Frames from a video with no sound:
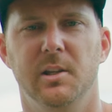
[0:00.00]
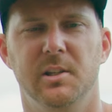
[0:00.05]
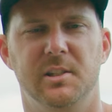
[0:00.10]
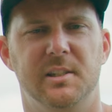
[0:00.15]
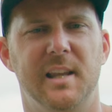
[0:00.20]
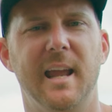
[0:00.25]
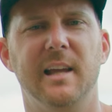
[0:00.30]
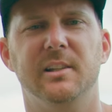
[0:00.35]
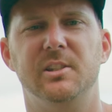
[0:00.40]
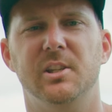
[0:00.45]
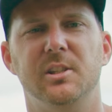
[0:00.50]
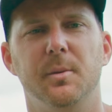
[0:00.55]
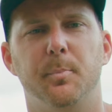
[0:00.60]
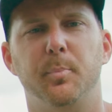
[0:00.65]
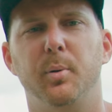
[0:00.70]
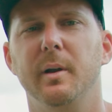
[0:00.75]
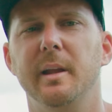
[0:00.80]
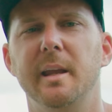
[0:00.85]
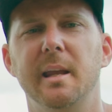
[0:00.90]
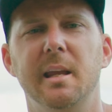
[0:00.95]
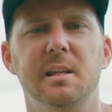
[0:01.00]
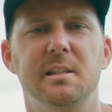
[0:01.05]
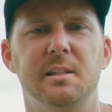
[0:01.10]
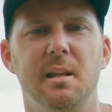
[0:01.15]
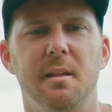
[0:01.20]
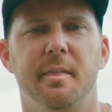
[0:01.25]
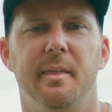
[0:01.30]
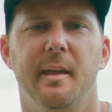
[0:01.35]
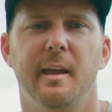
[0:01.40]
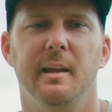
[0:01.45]
Stance is a pretty
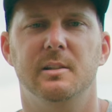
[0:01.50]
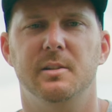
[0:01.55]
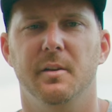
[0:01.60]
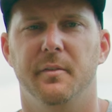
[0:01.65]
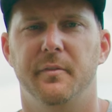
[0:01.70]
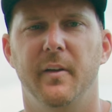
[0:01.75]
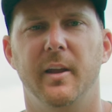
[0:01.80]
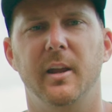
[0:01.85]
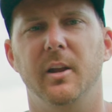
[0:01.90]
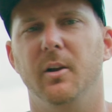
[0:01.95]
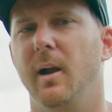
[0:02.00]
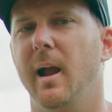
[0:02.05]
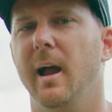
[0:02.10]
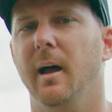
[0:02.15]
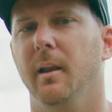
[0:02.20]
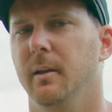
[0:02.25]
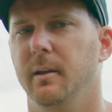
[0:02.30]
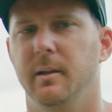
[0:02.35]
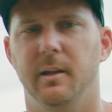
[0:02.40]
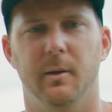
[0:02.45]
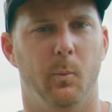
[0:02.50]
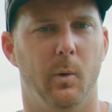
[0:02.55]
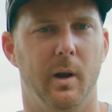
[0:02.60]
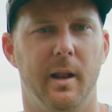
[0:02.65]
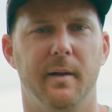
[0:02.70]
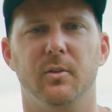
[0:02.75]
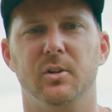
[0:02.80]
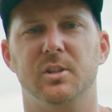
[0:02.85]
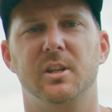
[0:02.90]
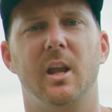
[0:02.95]
easy thing to figure out,
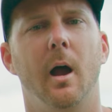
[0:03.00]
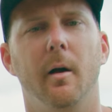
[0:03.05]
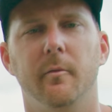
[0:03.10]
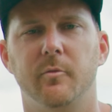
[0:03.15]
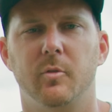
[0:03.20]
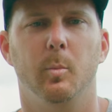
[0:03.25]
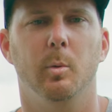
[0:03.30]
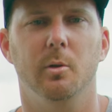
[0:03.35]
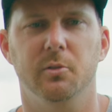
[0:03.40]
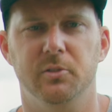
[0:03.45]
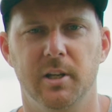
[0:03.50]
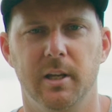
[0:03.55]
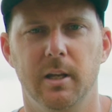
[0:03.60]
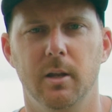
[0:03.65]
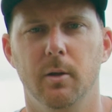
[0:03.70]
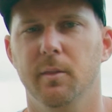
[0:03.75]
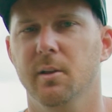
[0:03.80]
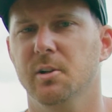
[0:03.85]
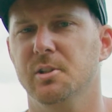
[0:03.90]
whatever's comfortable to you.